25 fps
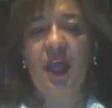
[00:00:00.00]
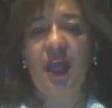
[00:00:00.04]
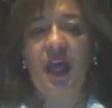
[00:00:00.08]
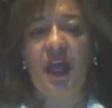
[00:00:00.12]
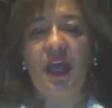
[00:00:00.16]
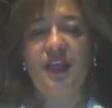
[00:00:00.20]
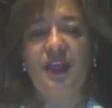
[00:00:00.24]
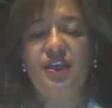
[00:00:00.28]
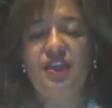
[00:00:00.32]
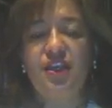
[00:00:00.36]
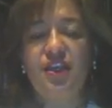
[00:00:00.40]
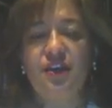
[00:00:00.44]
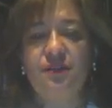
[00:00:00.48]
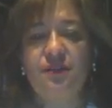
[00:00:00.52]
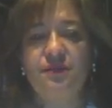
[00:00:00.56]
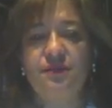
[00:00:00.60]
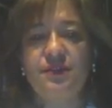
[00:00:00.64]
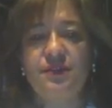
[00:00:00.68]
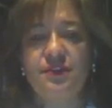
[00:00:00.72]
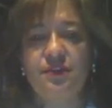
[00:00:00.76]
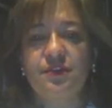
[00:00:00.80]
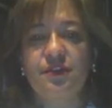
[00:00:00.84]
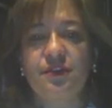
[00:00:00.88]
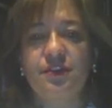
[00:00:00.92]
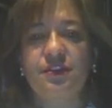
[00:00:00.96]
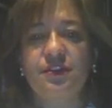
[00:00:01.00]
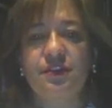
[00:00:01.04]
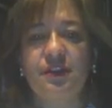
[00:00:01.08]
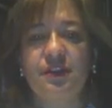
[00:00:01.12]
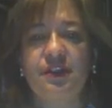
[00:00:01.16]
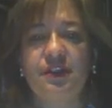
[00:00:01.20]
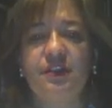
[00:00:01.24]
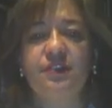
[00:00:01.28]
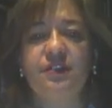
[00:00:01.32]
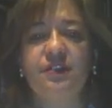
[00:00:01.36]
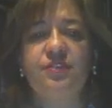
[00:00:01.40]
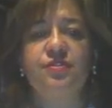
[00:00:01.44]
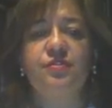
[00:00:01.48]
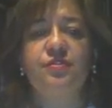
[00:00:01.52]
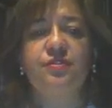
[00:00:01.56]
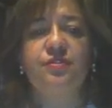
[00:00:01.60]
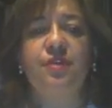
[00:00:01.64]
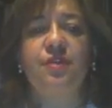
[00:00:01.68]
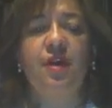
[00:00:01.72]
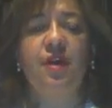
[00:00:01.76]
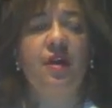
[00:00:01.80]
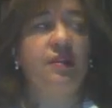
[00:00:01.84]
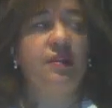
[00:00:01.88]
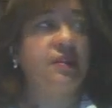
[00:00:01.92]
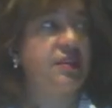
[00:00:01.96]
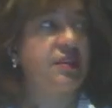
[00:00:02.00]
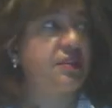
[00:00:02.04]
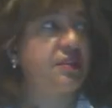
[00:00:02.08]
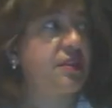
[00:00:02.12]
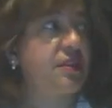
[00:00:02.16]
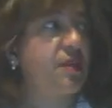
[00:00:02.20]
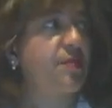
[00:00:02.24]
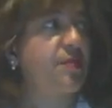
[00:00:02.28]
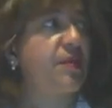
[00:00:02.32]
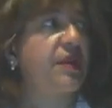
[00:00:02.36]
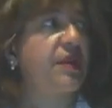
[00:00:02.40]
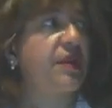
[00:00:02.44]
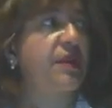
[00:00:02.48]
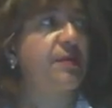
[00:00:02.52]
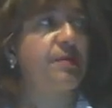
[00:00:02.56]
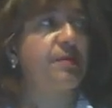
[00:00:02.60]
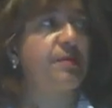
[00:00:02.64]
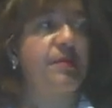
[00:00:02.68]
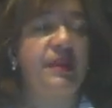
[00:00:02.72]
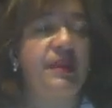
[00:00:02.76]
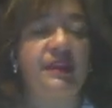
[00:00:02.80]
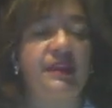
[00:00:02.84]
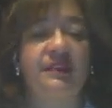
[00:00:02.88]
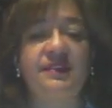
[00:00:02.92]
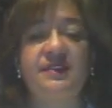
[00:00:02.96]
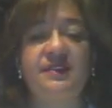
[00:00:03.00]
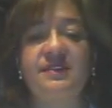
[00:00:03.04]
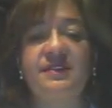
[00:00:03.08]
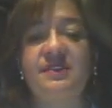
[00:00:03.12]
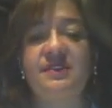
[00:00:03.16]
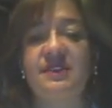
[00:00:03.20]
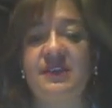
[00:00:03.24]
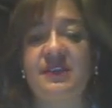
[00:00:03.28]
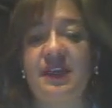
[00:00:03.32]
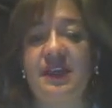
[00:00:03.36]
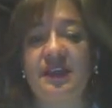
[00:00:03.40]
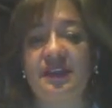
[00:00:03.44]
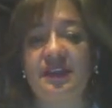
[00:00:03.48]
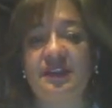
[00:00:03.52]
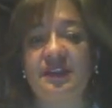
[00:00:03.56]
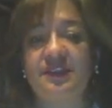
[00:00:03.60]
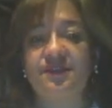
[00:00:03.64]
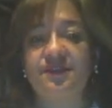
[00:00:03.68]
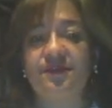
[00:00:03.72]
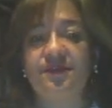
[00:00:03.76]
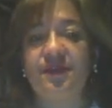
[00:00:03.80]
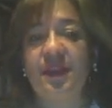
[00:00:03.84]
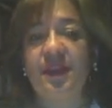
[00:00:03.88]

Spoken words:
and non-research literature on the topic being studied.